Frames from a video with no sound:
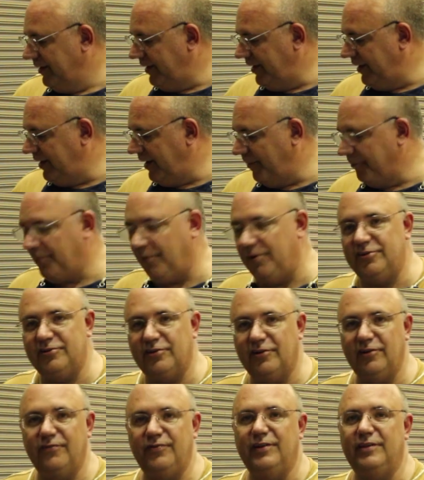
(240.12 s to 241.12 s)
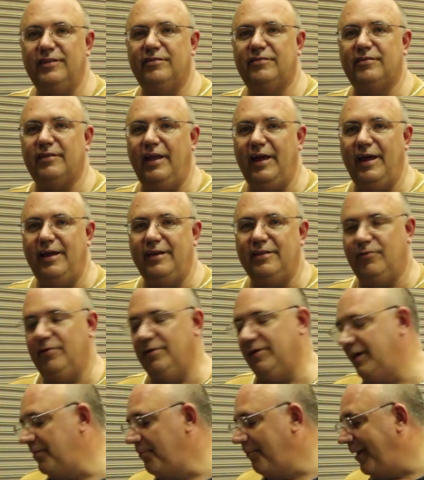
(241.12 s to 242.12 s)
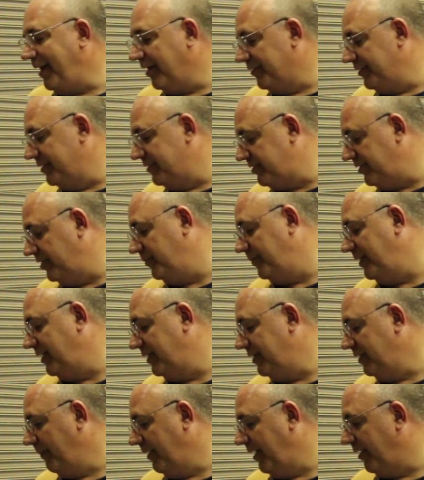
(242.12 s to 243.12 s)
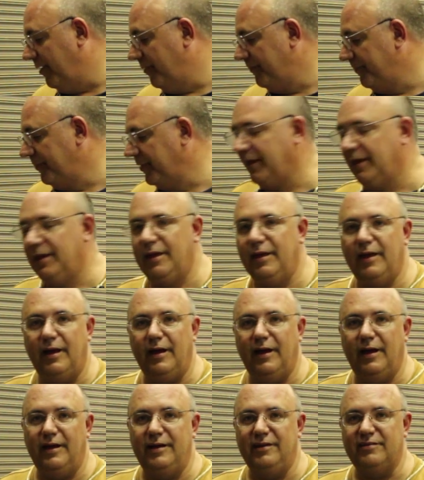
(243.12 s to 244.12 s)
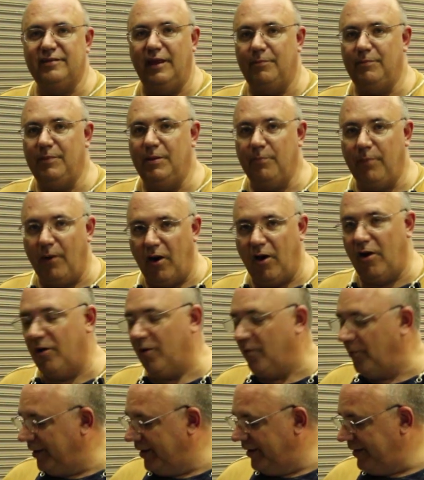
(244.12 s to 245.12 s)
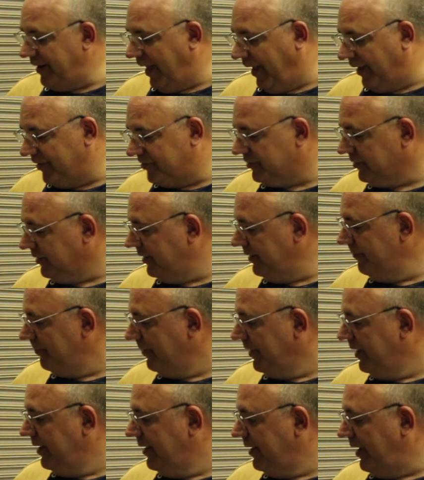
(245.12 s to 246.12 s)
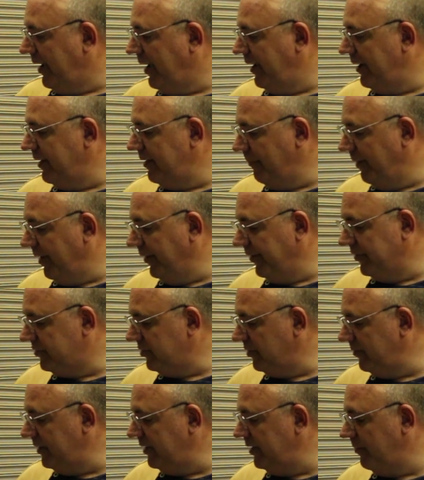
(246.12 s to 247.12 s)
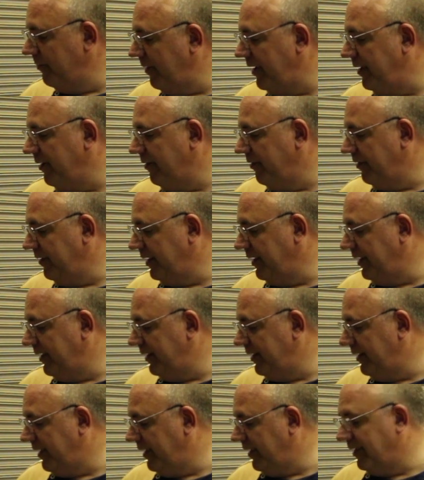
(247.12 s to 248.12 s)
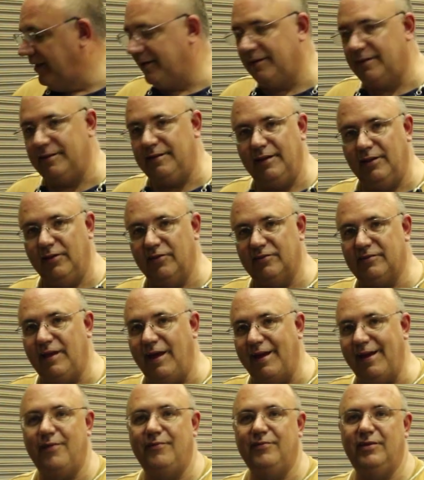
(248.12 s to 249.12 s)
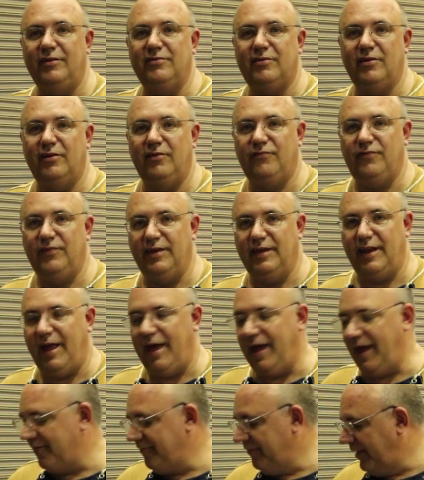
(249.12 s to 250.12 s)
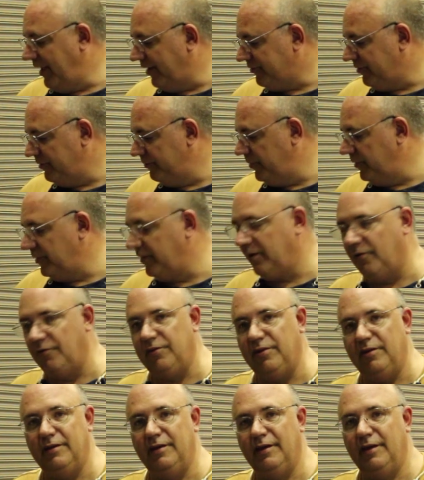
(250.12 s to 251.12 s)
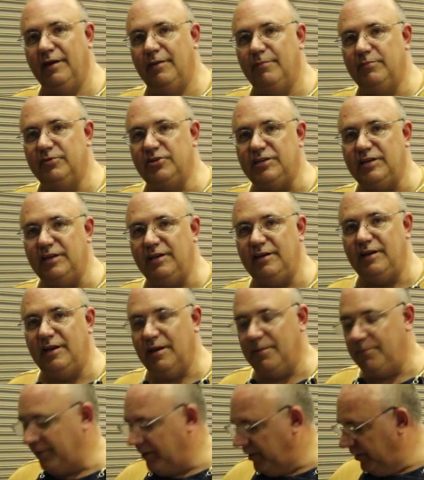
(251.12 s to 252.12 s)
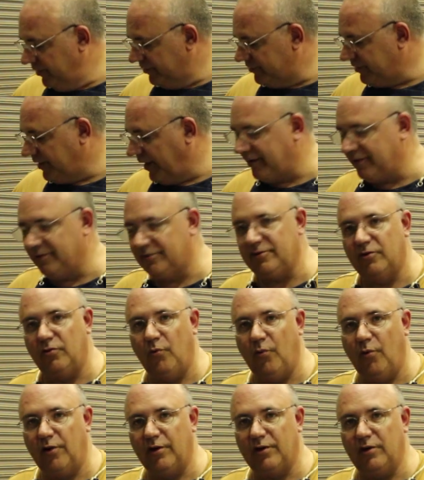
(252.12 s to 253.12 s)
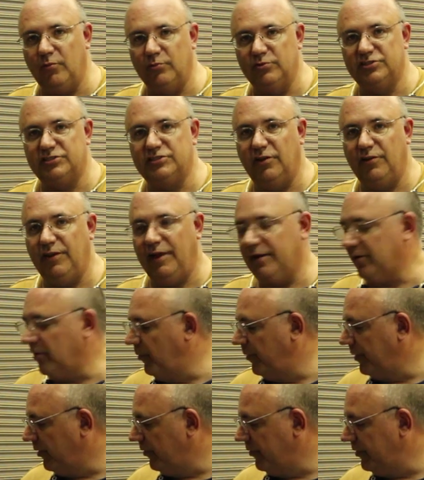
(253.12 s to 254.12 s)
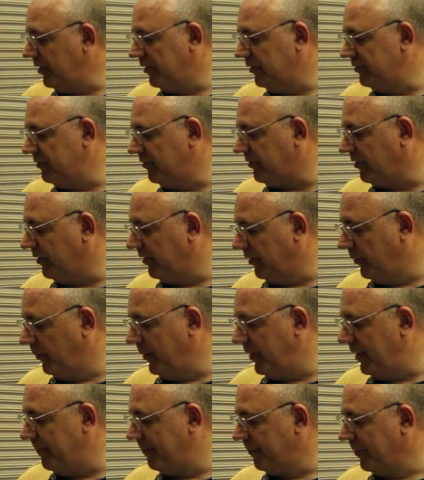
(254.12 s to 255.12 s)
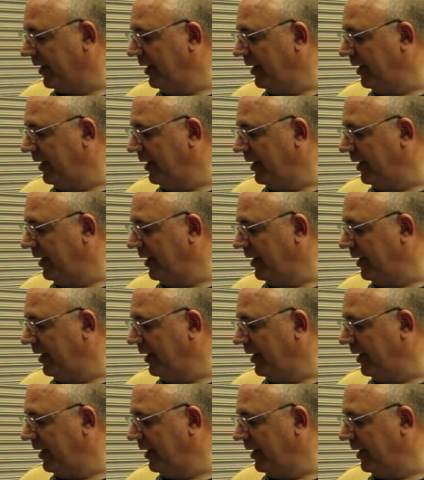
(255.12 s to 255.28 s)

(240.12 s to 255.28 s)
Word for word: and I'm pretty sure it'll fit the lathe." Well, he mailed it to me in the mail. Uh, he's letting me borrow it actually. Uh, he mailed it to me in the mail, and uh, it looks like everything's going to fit. I haven't actually put it on the machine yet, but it looks like it's going to work, and we'll show that going on here in just a little bit.